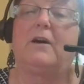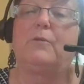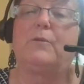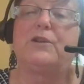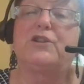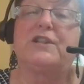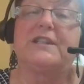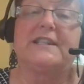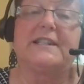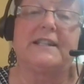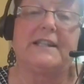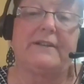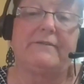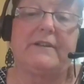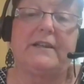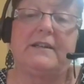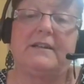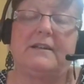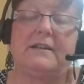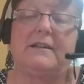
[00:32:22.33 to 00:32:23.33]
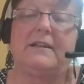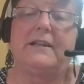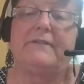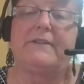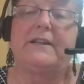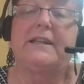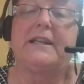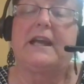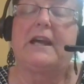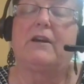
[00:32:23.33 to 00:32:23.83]
which is live-in
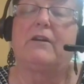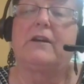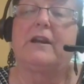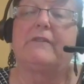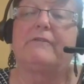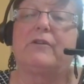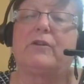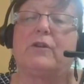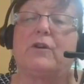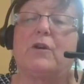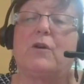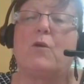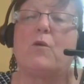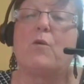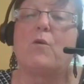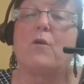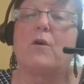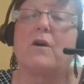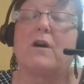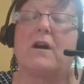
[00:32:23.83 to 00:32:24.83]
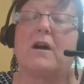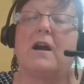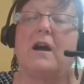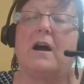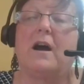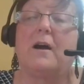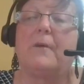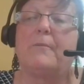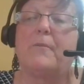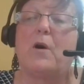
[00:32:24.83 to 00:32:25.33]
caregiver or
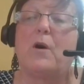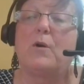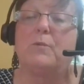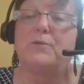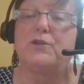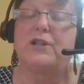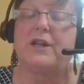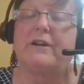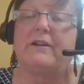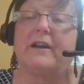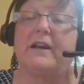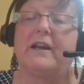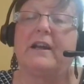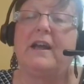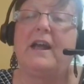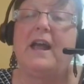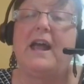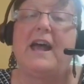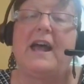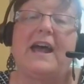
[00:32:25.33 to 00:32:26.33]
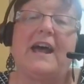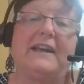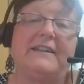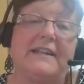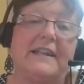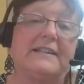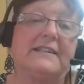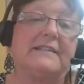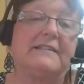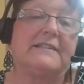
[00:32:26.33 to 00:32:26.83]
home sharing,
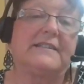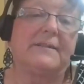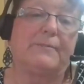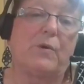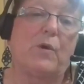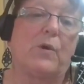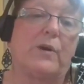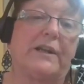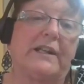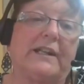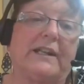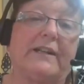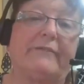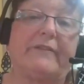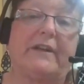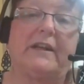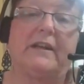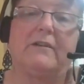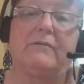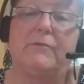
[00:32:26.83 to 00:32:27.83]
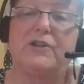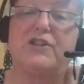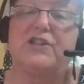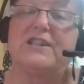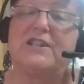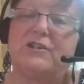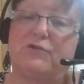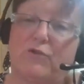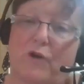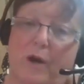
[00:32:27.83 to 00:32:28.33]
and then supported living,
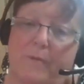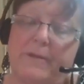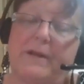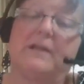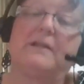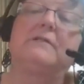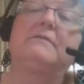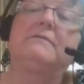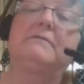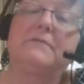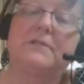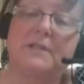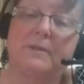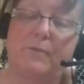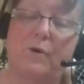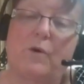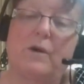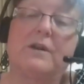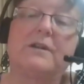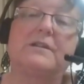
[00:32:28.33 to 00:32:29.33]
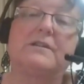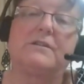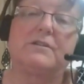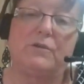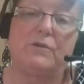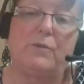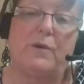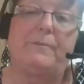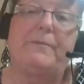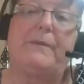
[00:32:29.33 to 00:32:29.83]
which is drop-in support
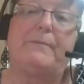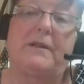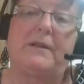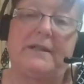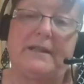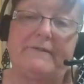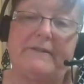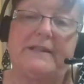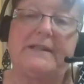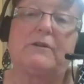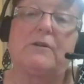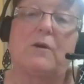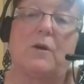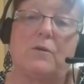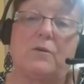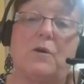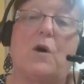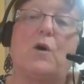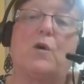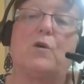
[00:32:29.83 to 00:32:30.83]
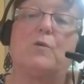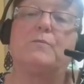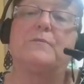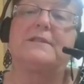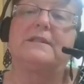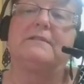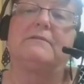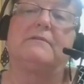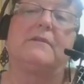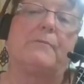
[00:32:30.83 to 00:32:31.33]
to when people live in their own
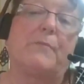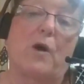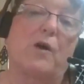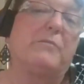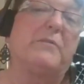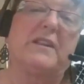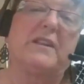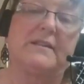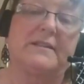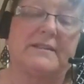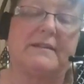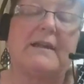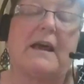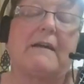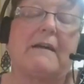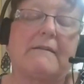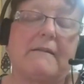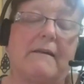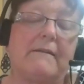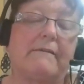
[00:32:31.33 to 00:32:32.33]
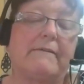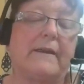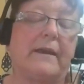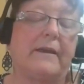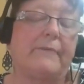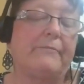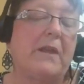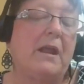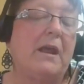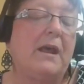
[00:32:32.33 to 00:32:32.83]
homes and apartments and that kind of
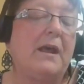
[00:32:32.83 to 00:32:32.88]
thing.